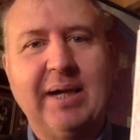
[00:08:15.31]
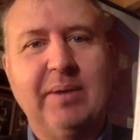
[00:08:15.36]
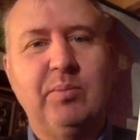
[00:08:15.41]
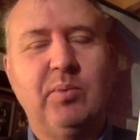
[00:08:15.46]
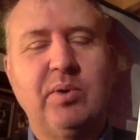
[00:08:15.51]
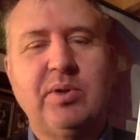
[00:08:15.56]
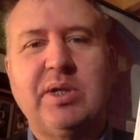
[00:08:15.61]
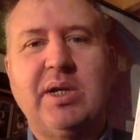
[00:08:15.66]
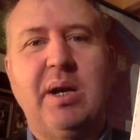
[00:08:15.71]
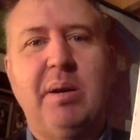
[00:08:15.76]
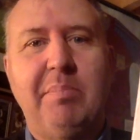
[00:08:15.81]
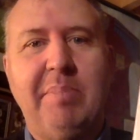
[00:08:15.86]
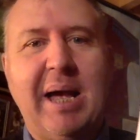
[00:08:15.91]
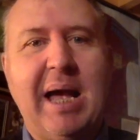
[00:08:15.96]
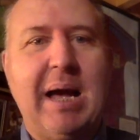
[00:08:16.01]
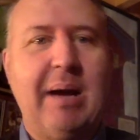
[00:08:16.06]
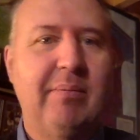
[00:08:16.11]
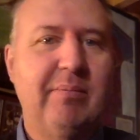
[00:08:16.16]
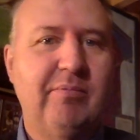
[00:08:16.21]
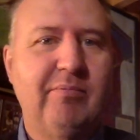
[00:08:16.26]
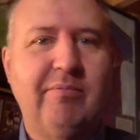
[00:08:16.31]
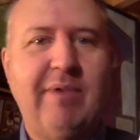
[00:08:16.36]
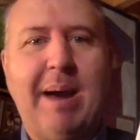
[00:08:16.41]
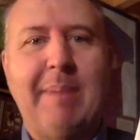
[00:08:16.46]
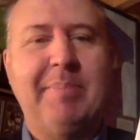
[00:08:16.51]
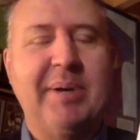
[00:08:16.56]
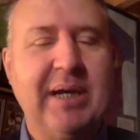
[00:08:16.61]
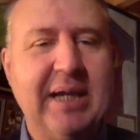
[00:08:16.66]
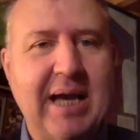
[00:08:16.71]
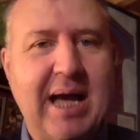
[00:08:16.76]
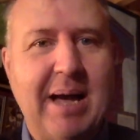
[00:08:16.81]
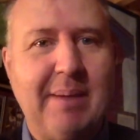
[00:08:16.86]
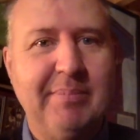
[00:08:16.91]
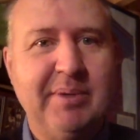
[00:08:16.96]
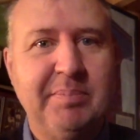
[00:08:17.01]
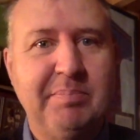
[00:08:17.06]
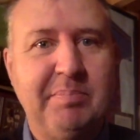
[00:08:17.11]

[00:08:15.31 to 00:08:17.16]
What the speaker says: It wasn't about wrapping it up in